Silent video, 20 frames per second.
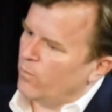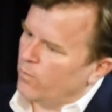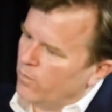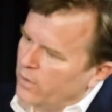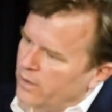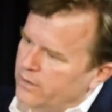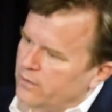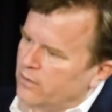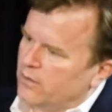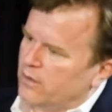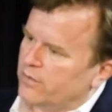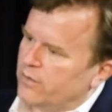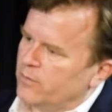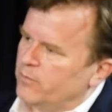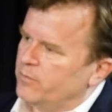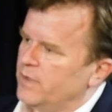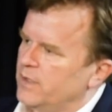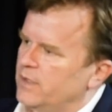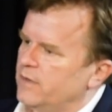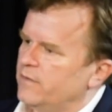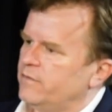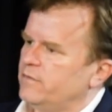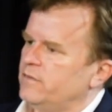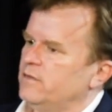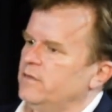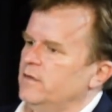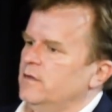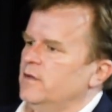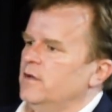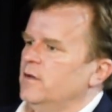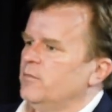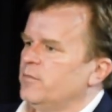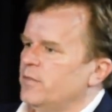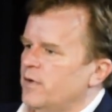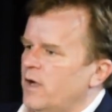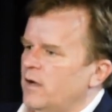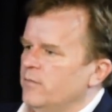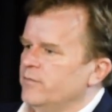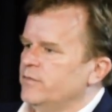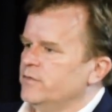what are the biggest
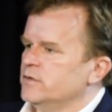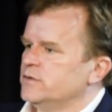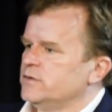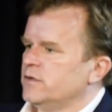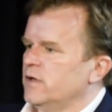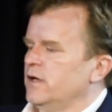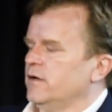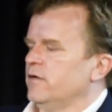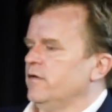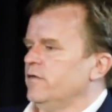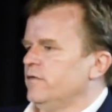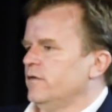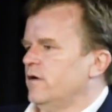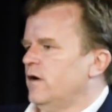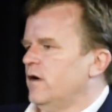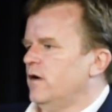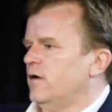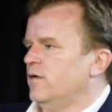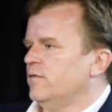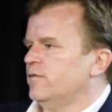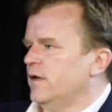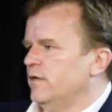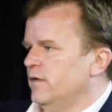problems you're trying to solve?